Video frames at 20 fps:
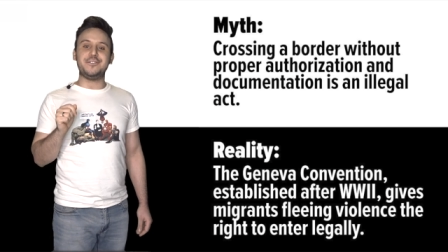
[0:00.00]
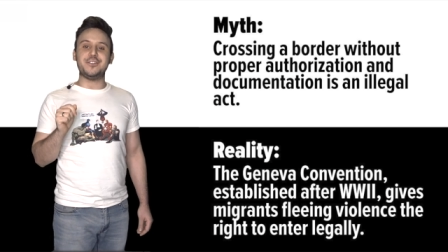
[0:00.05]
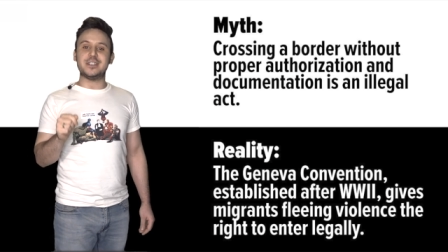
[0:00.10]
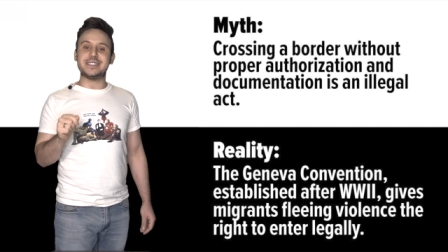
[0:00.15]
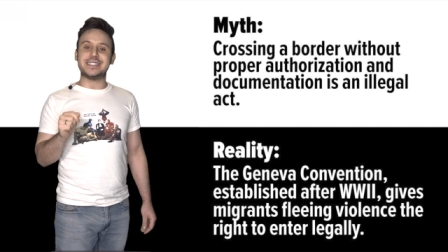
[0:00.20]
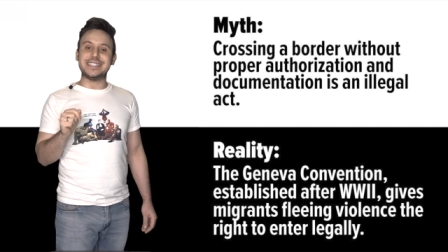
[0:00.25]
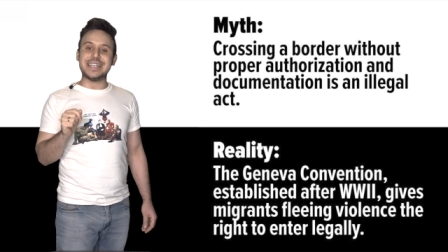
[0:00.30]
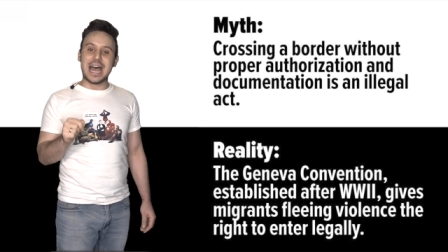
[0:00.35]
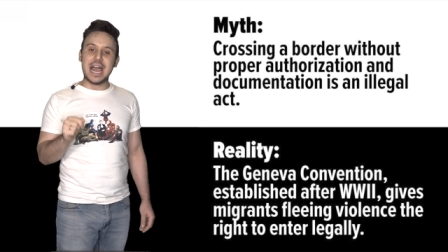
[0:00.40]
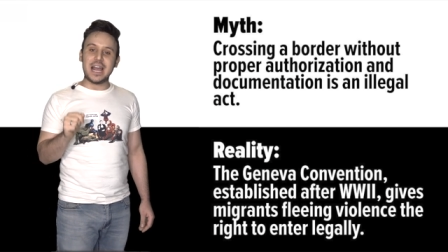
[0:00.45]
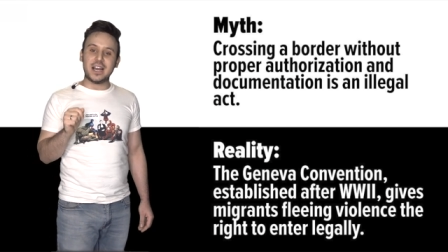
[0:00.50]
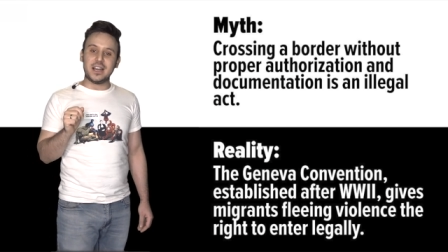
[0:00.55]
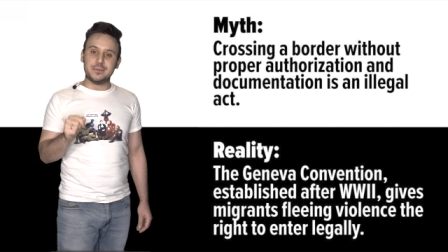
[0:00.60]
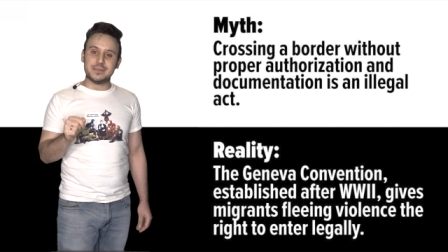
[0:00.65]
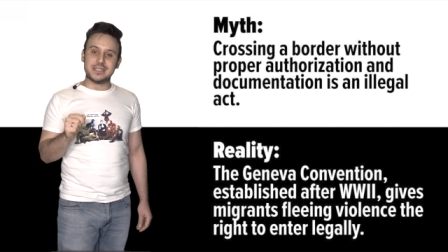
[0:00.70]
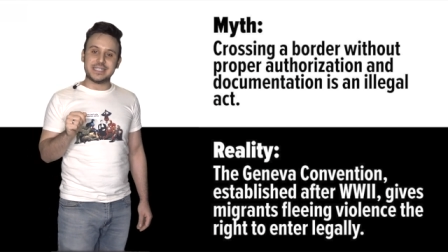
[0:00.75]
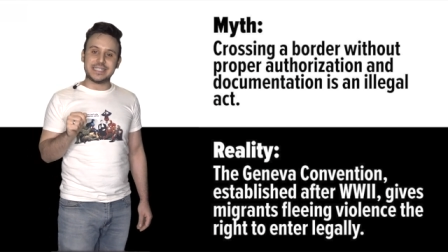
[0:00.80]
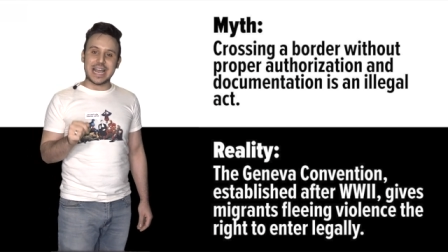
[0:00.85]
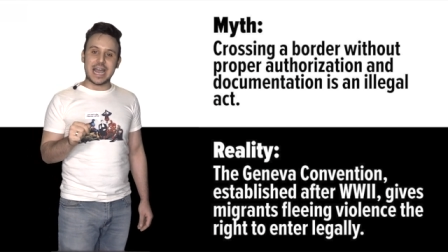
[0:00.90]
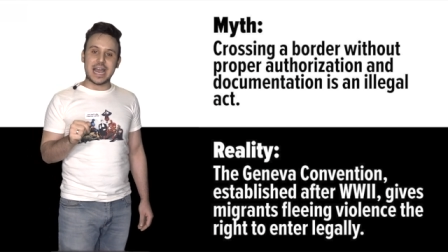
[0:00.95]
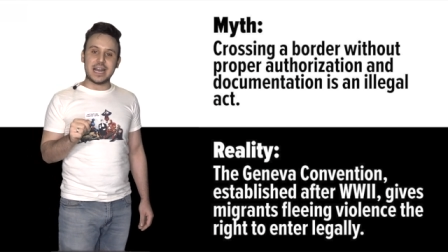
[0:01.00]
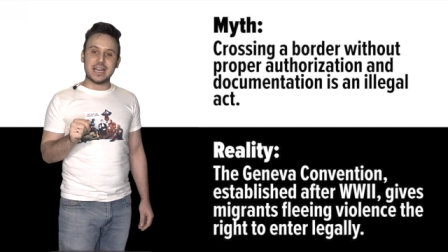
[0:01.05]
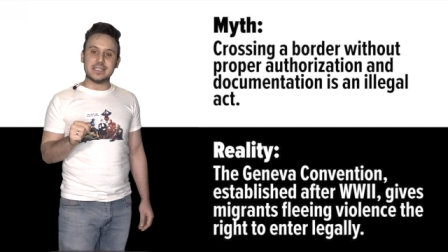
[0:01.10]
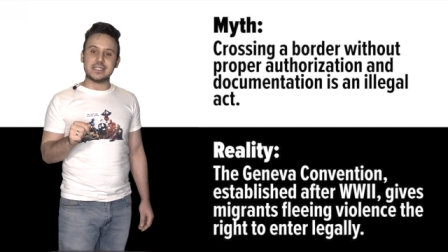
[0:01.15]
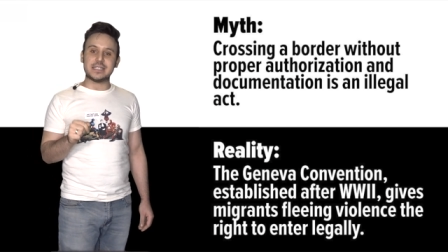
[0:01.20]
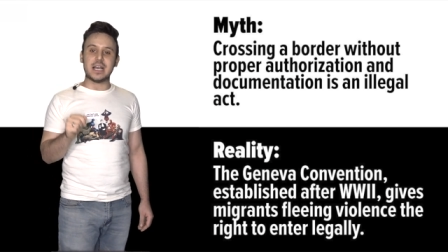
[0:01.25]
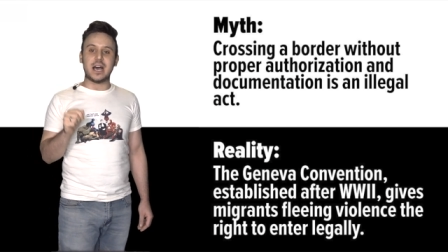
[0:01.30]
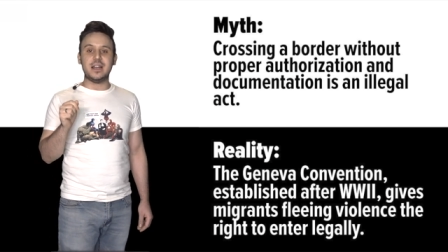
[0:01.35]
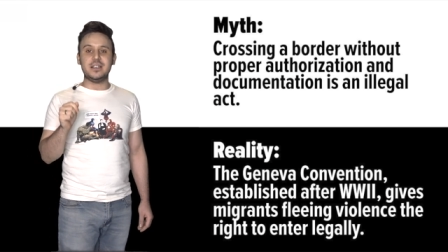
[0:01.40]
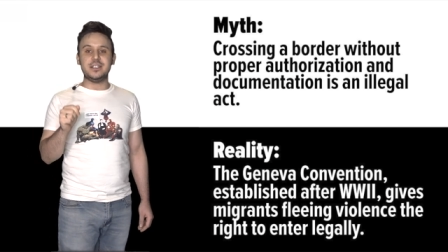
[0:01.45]
for asylum
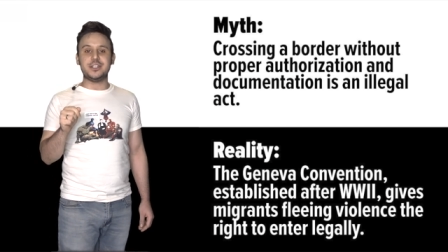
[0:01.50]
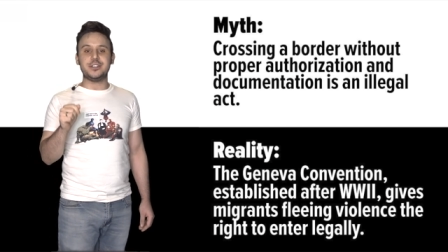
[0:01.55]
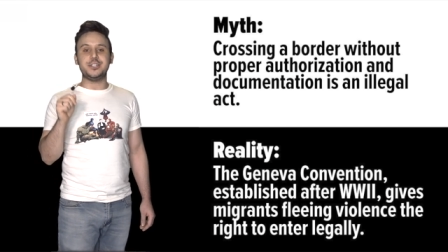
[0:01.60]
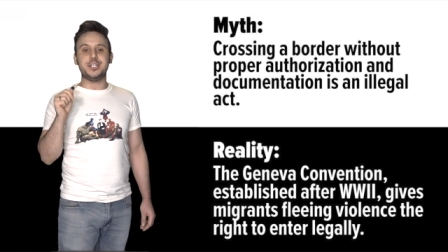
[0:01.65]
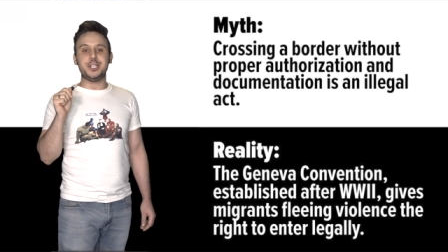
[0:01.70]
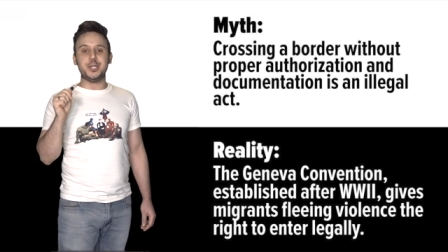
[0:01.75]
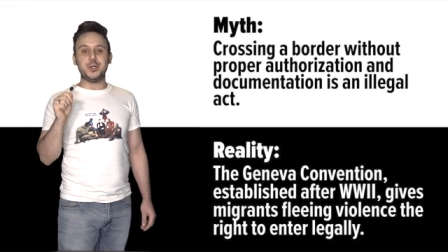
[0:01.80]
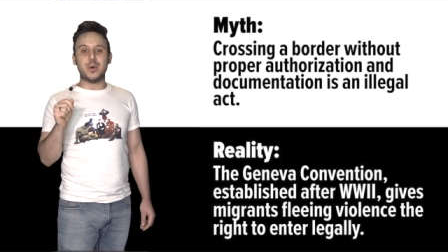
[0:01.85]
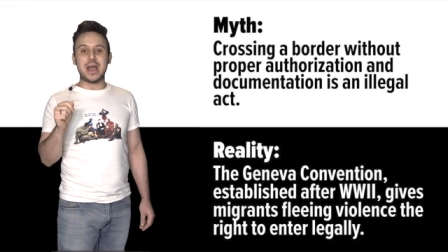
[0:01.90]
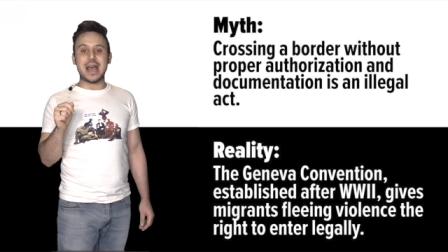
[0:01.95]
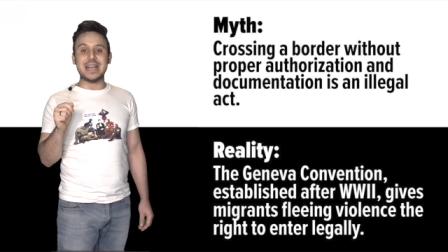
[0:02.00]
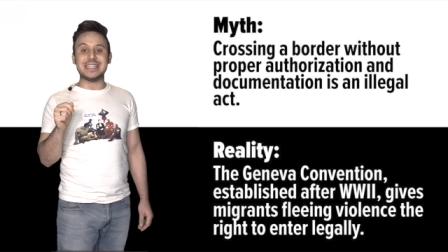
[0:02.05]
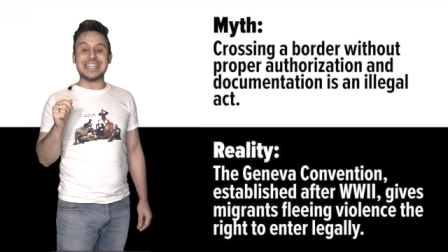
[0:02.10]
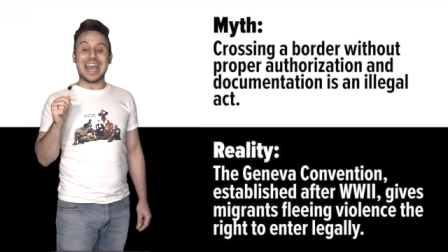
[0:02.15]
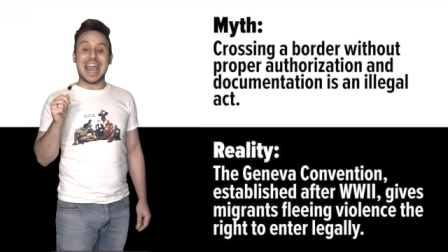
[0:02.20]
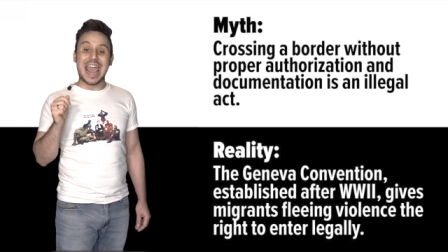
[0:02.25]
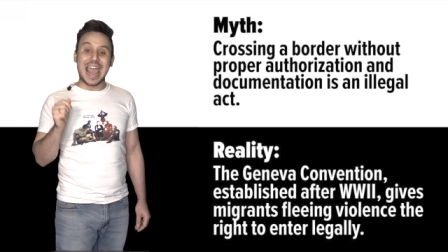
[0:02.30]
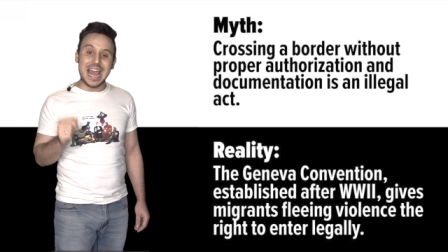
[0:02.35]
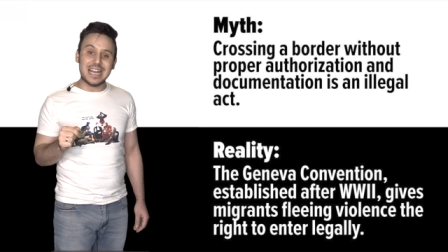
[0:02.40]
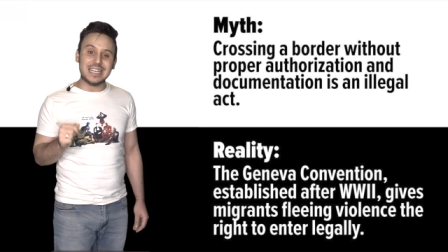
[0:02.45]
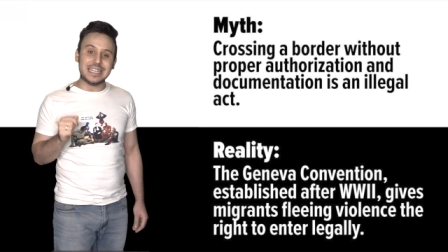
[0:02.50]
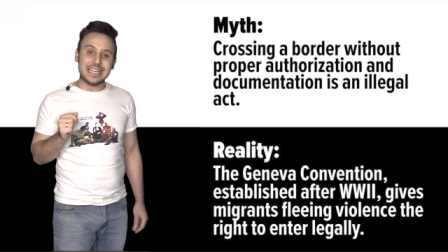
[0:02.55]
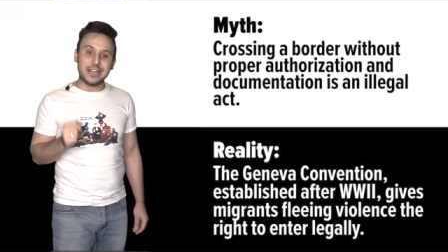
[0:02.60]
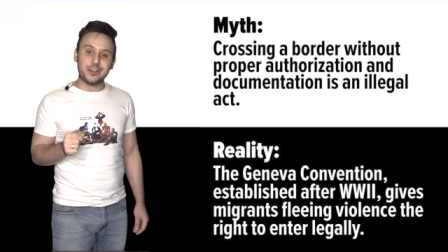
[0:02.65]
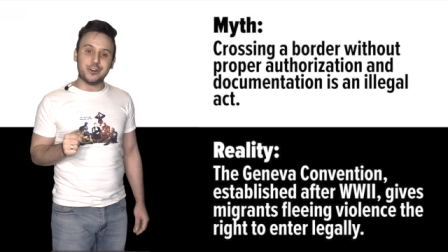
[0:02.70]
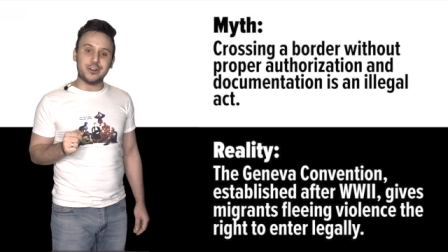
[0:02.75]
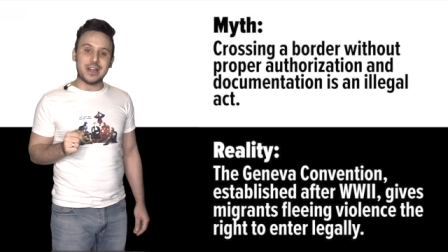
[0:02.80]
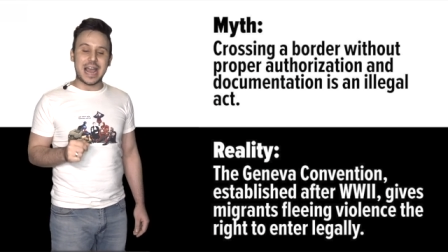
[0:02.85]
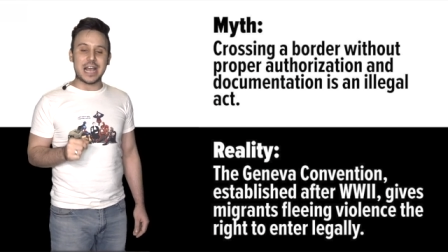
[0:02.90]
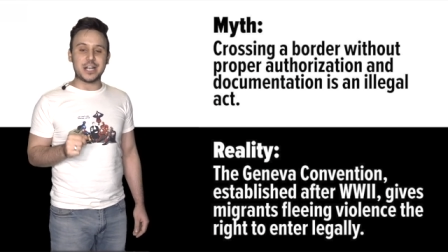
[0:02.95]
status under US and
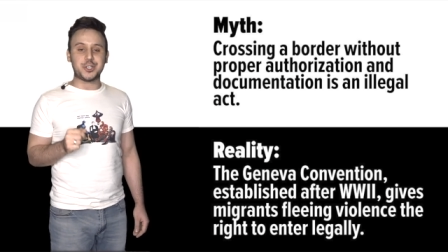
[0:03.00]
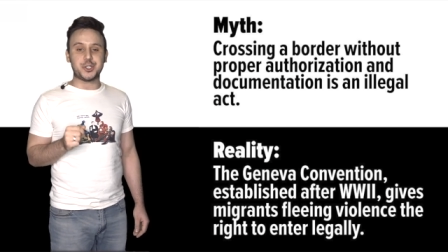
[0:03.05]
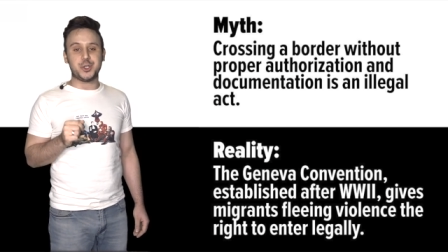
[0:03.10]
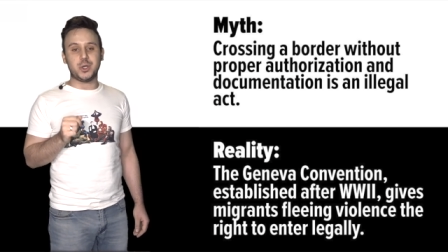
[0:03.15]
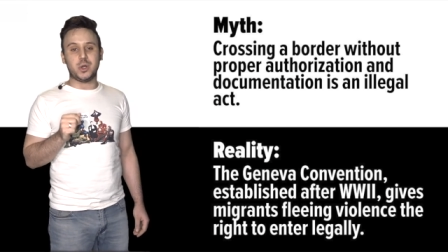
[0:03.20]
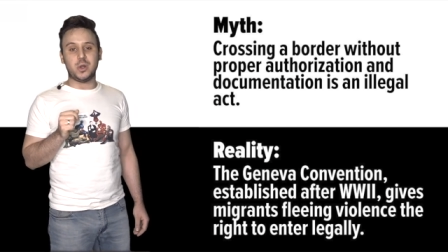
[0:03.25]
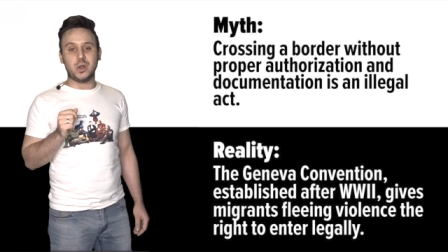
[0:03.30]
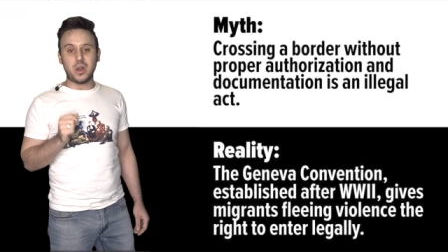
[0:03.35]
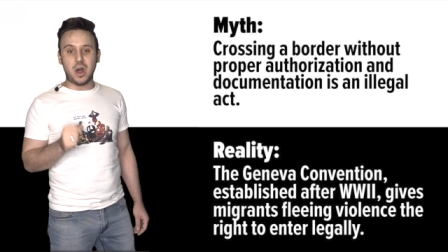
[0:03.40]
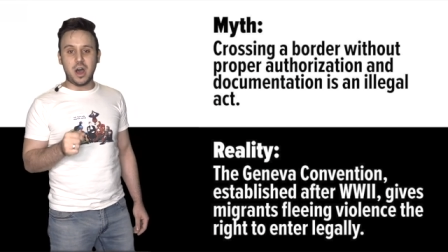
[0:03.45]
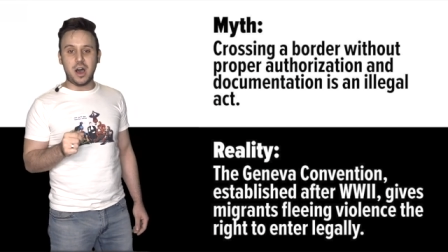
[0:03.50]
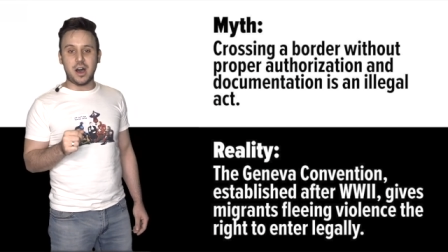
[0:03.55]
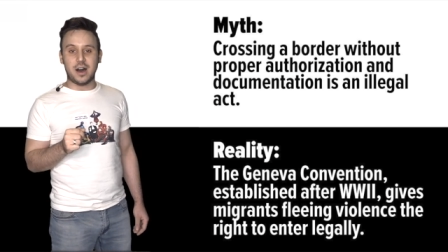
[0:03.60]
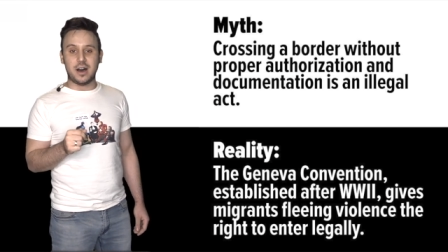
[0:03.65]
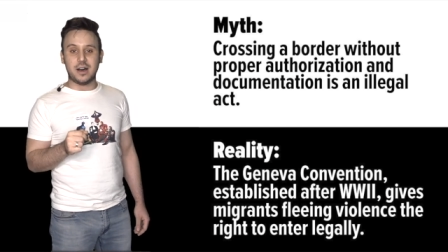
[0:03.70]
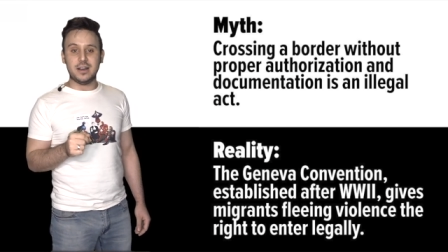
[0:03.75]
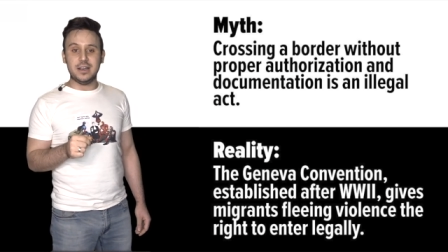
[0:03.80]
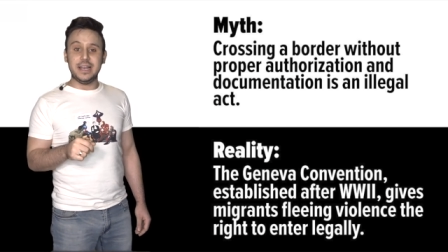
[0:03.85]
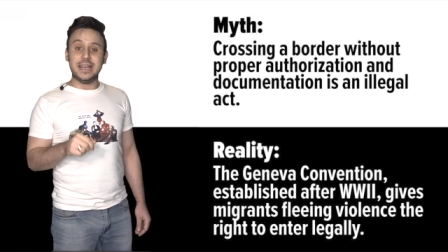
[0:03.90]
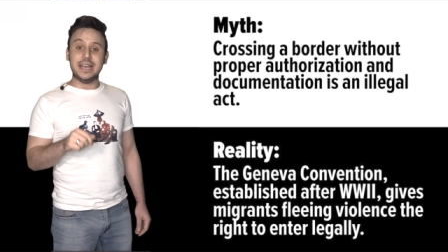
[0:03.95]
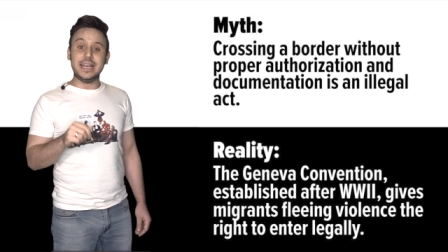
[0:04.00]
international law,